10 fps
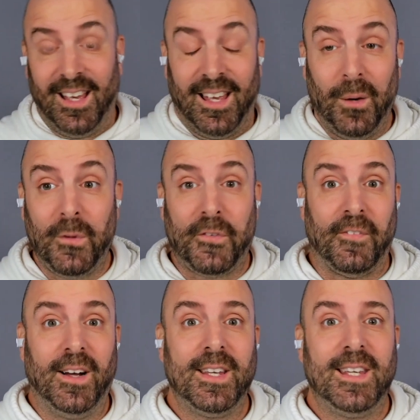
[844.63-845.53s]
it was
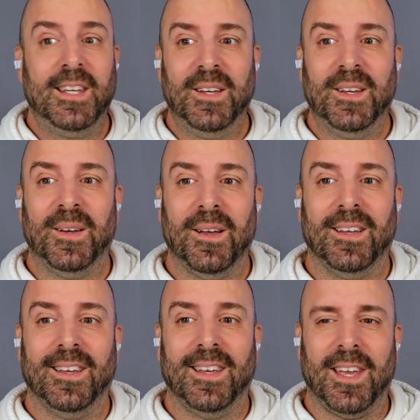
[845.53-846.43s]
funny.
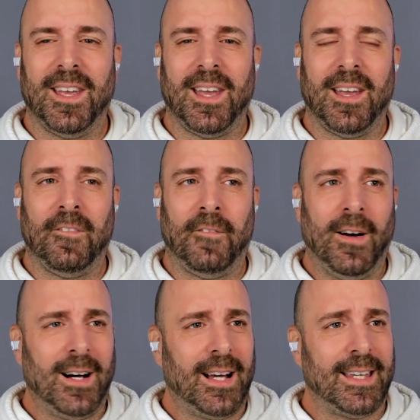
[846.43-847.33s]
It
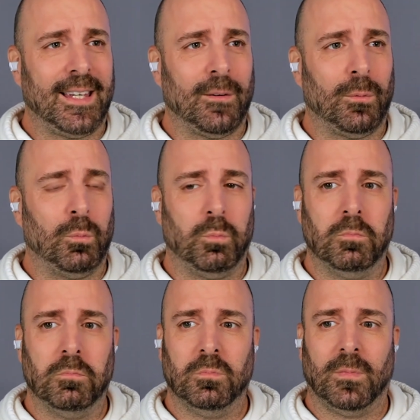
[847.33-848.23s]
felt like
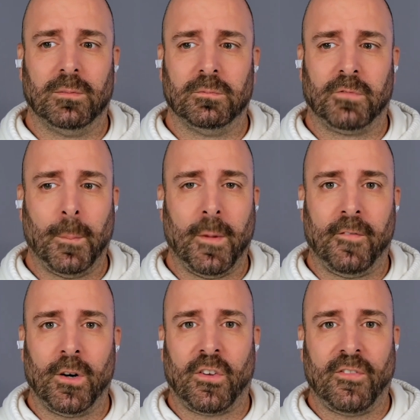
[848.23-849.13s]
from the
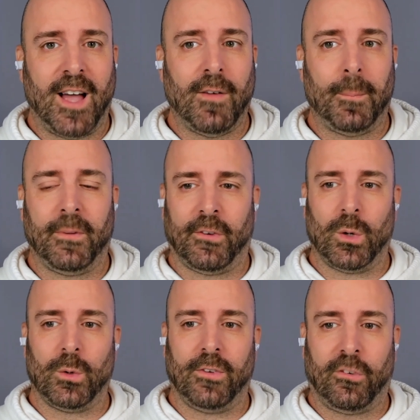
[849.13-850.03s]
first 5
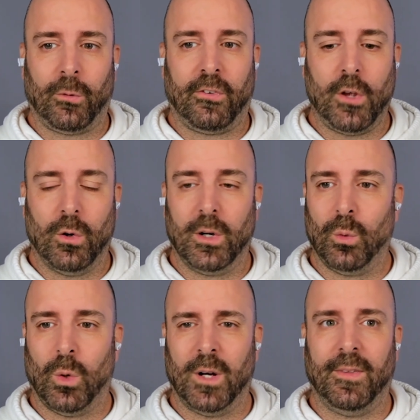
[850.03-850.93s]
episodes, this was the only
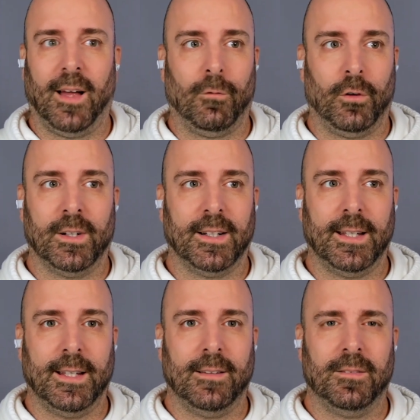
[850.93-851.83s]
one that
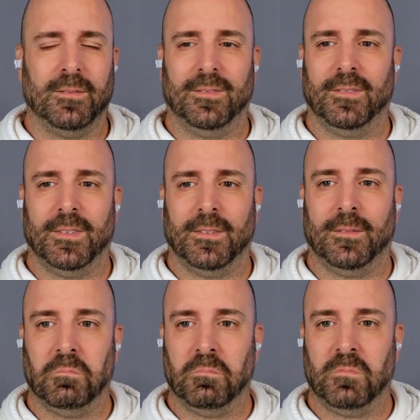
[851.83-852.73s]
really
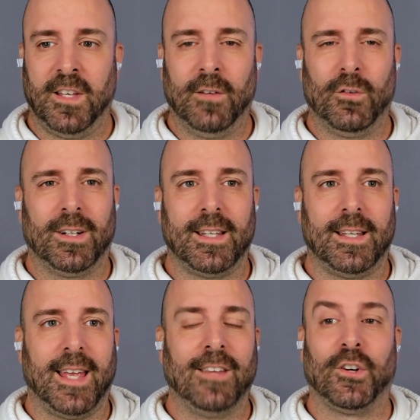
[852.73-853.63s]
didn't really
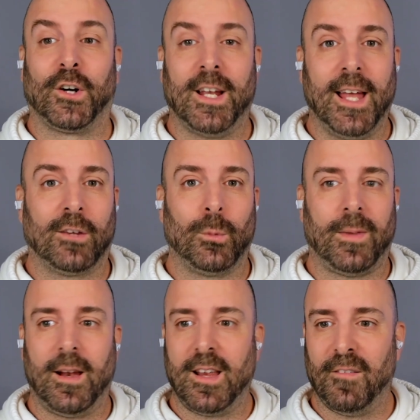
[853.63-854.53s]
interconnect with
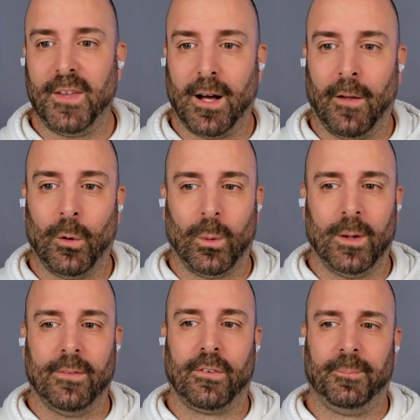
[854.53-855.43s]
any of the other
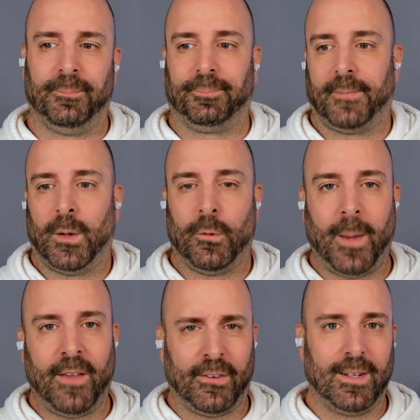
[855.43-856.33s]
ones. It was
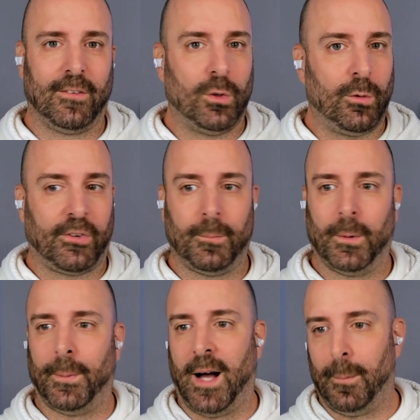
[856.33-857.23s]
basically two simple
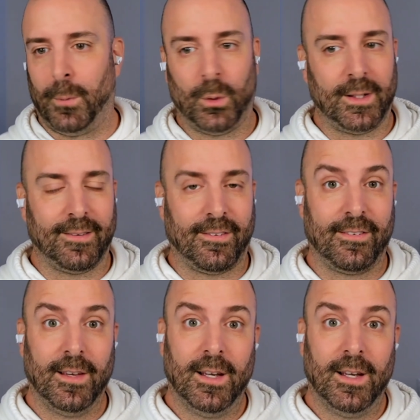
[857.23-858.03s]
plot points.